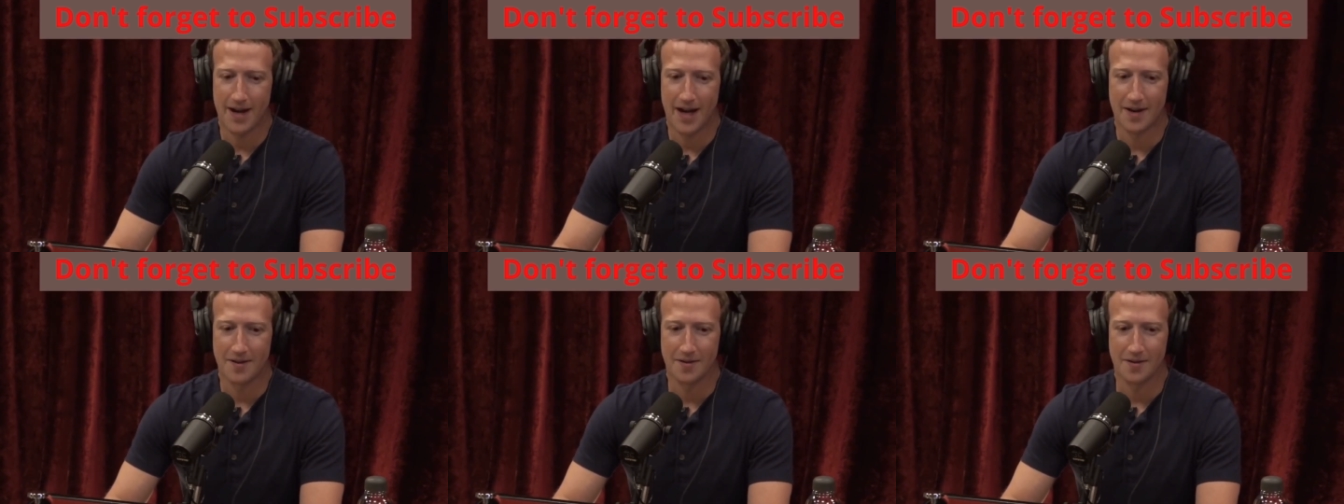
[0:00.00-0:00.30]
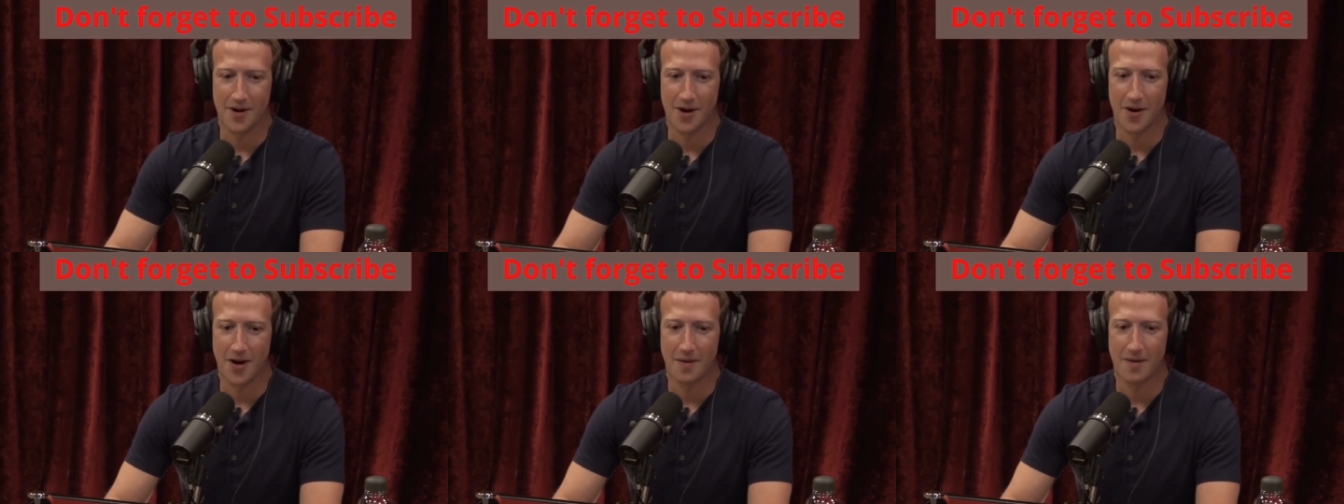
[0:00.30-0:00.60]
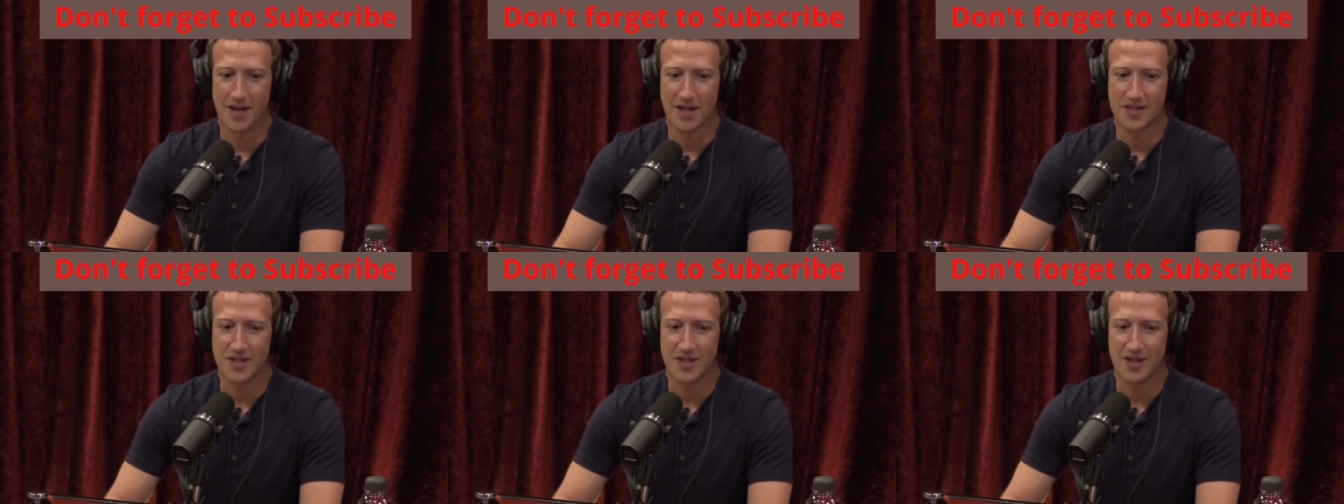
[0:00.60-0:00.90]
don't know. I
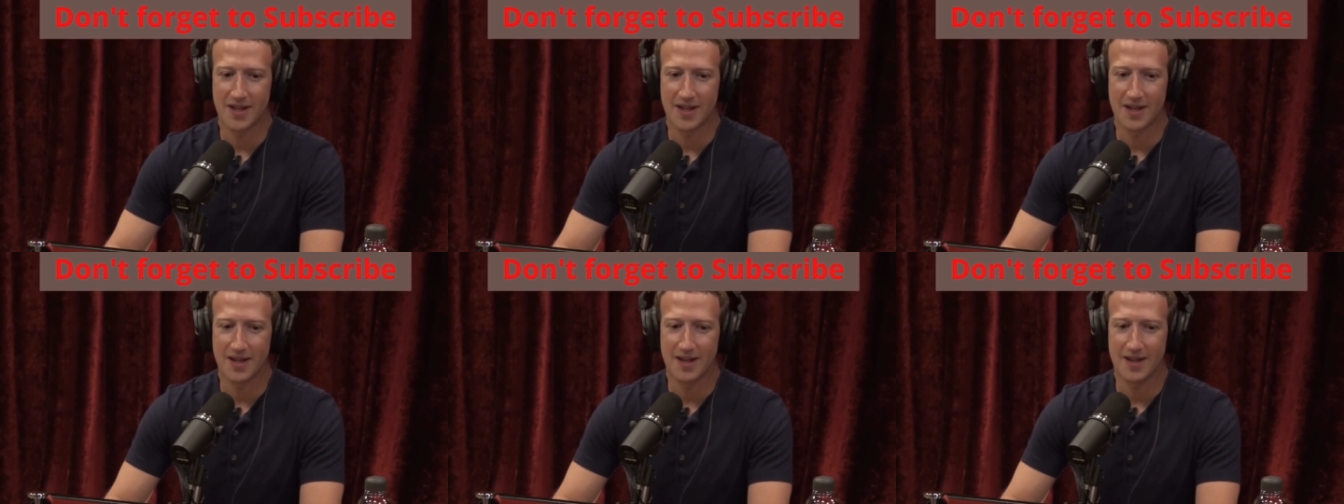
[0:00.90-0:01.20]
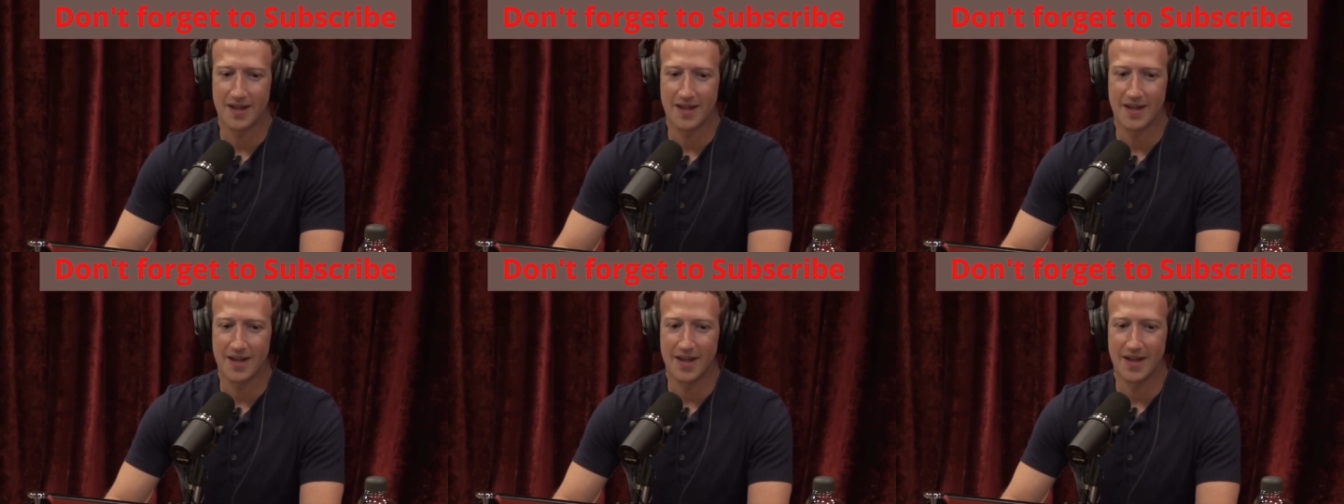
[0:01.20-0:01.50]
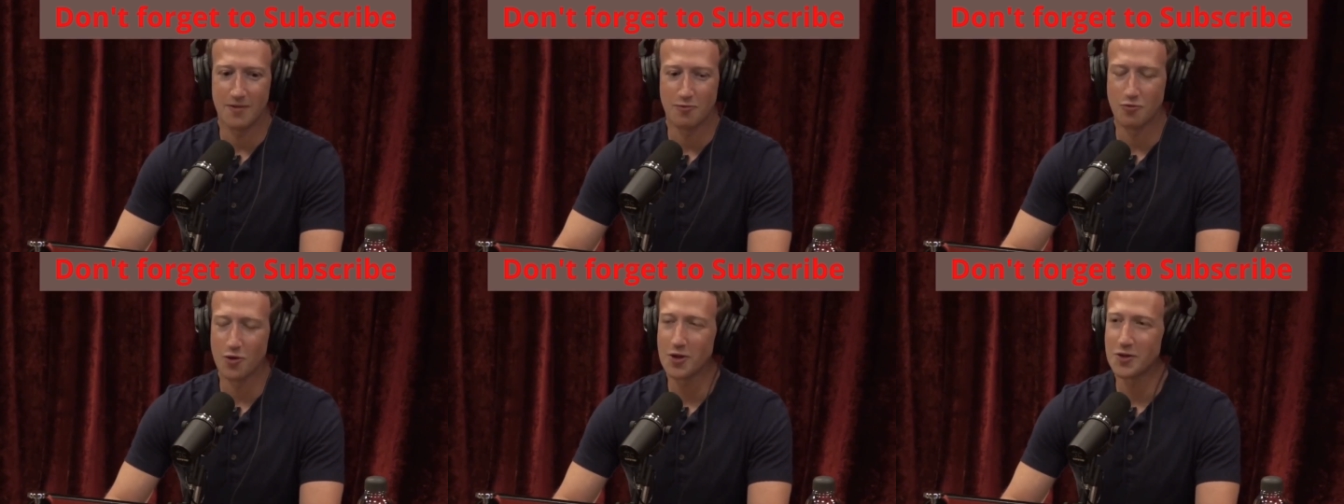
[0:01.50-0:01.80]
mean,
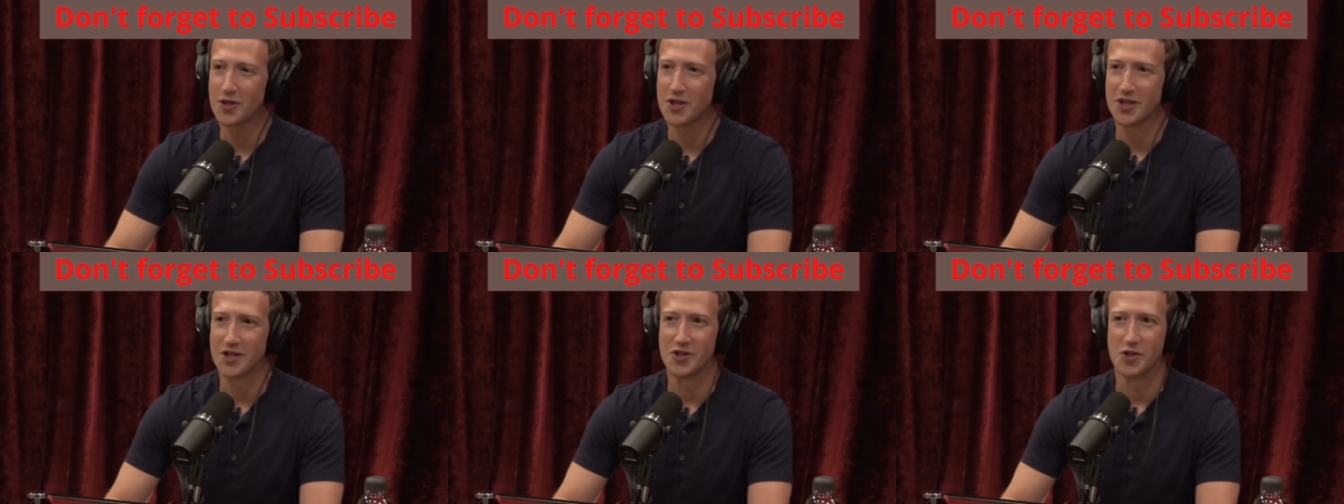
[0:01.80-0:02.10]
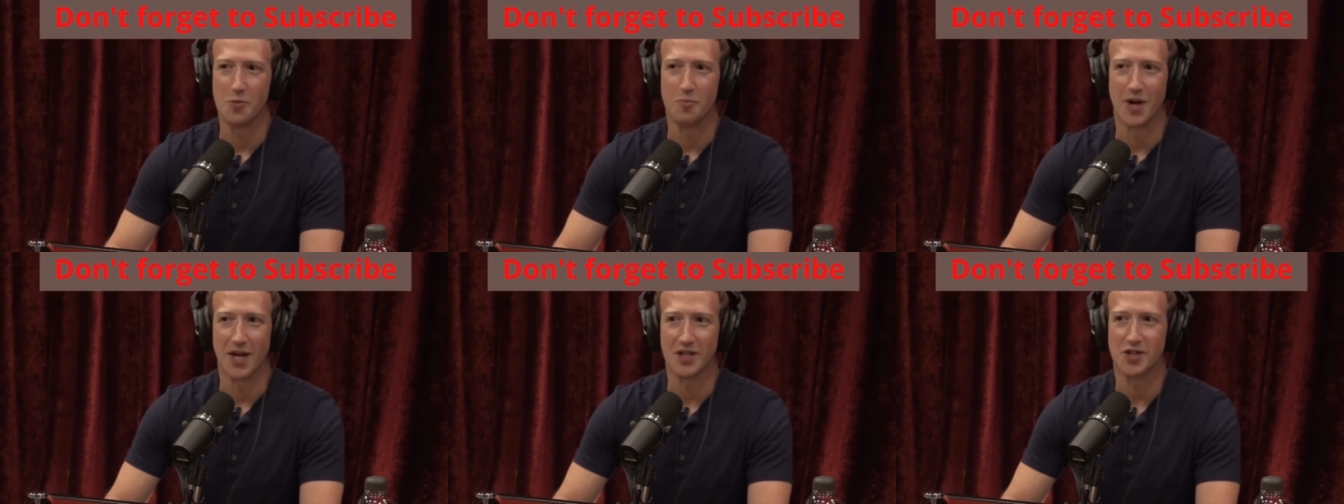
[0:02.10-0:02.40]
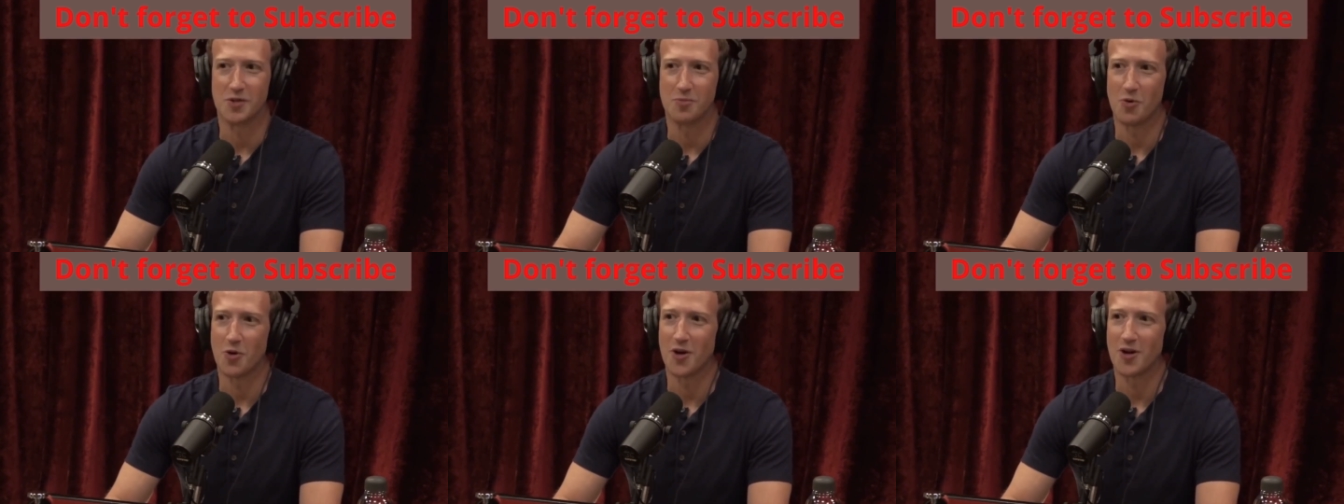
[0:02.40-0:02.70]
it really is the best
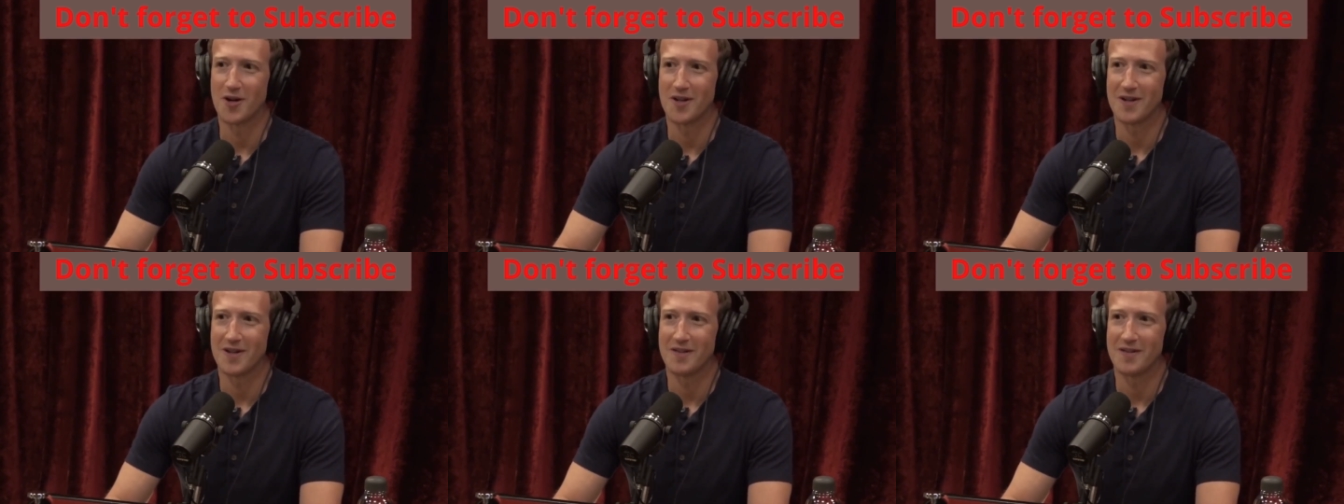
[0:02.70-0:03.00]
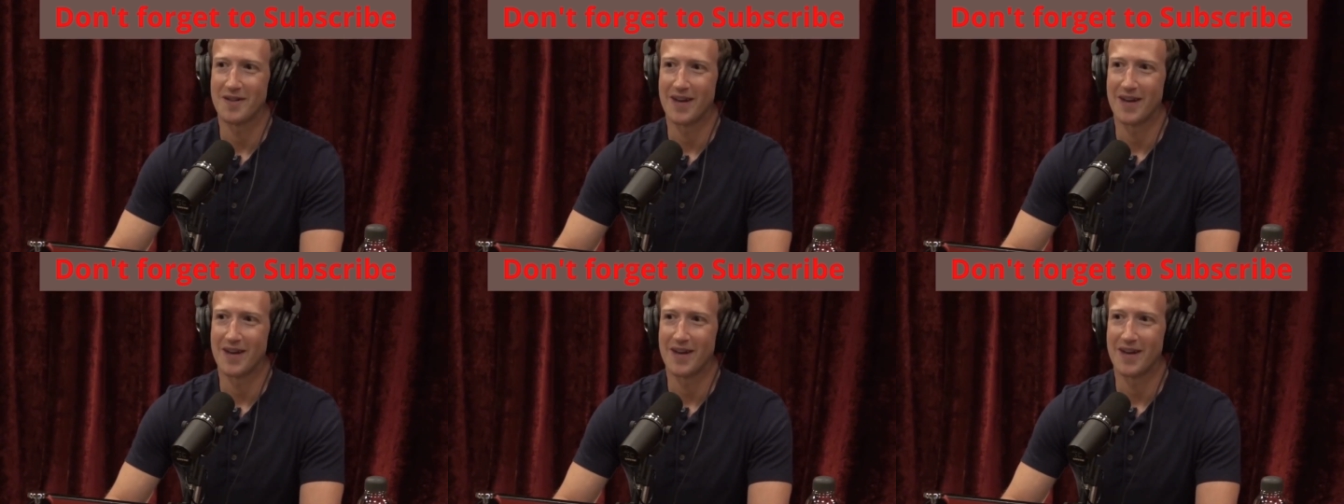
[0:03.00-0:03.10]
sport.